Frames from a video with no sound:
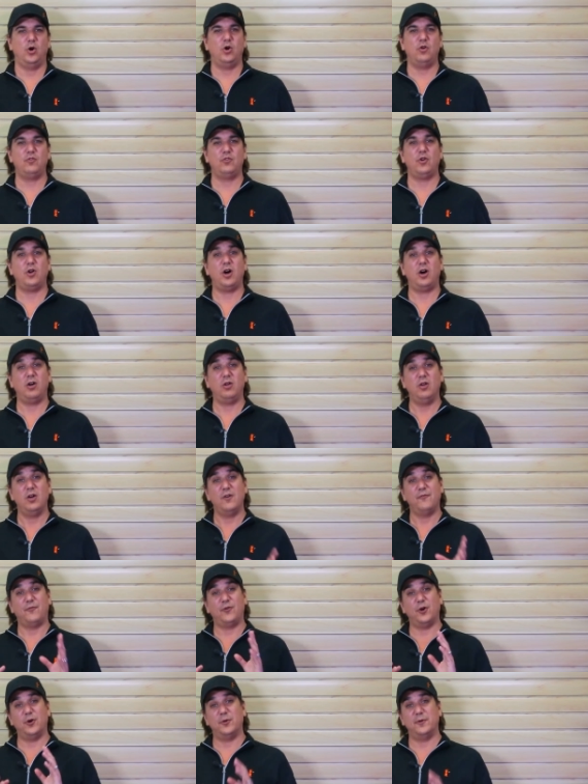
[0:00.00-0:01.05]
Overall,
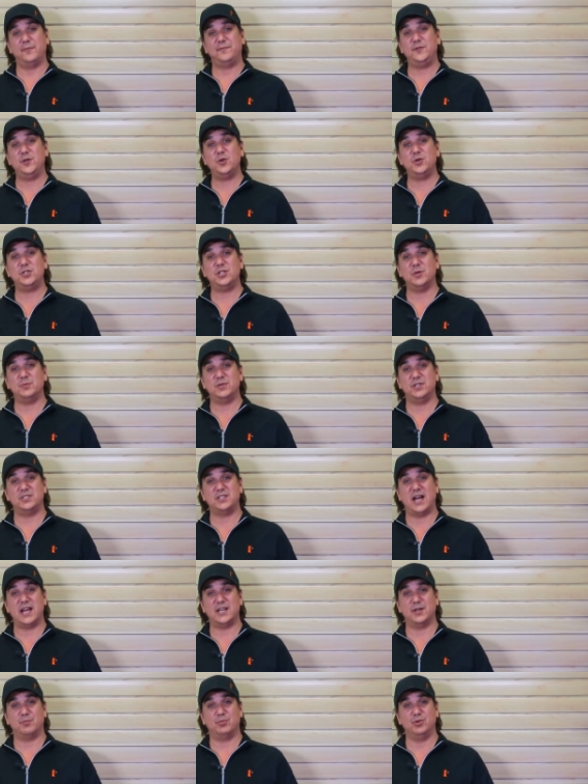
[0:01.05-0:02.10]
for a refugium
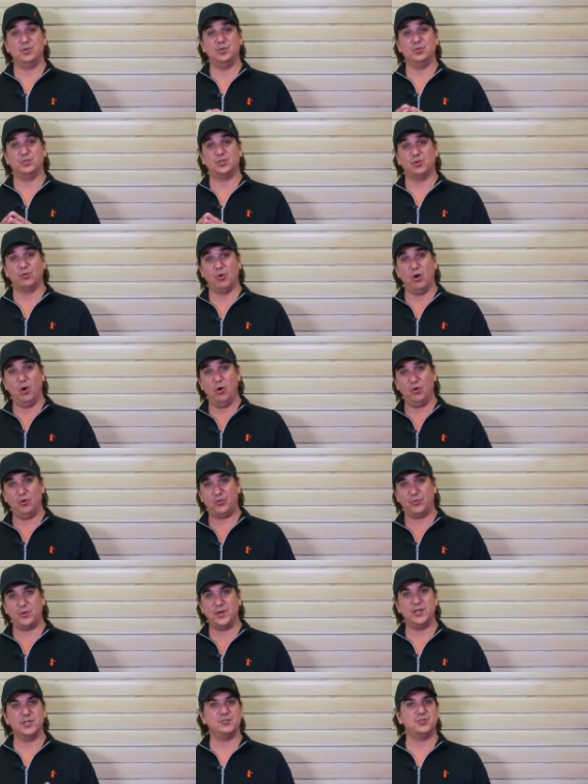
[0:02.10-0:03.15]
designed to produce
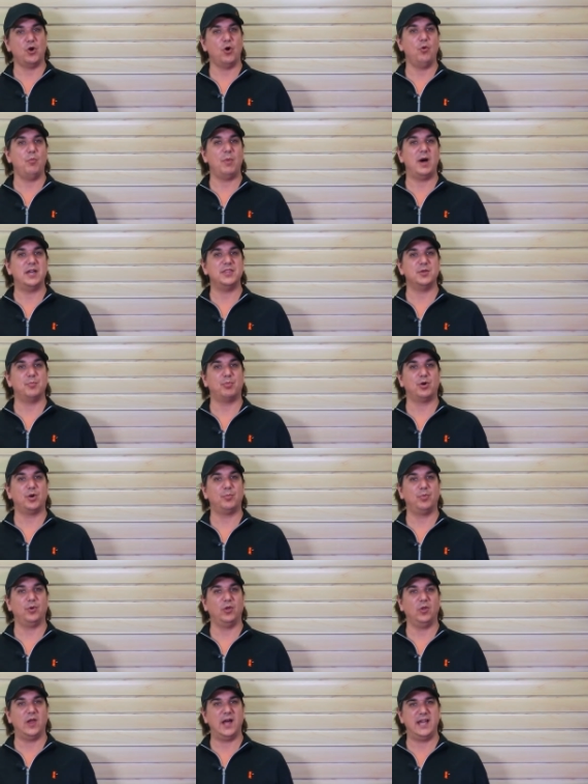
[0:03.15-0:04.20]
growth where you don't mind the
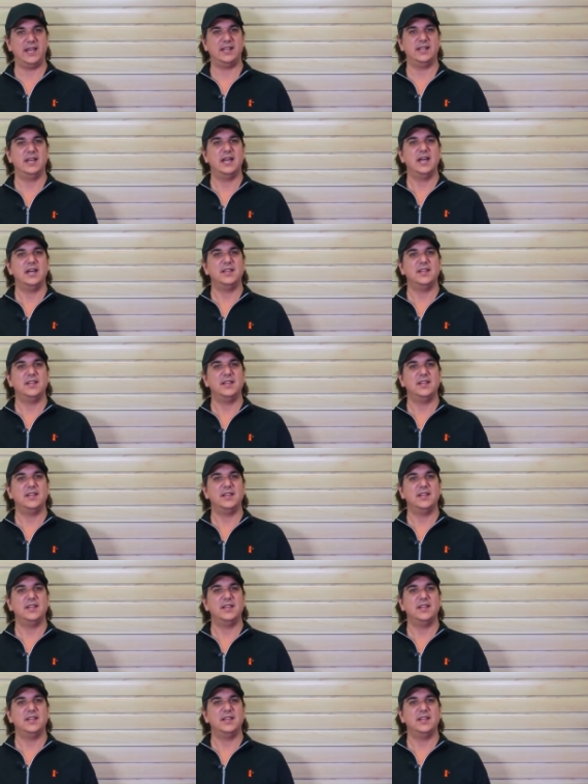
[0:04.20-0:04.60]
purple light,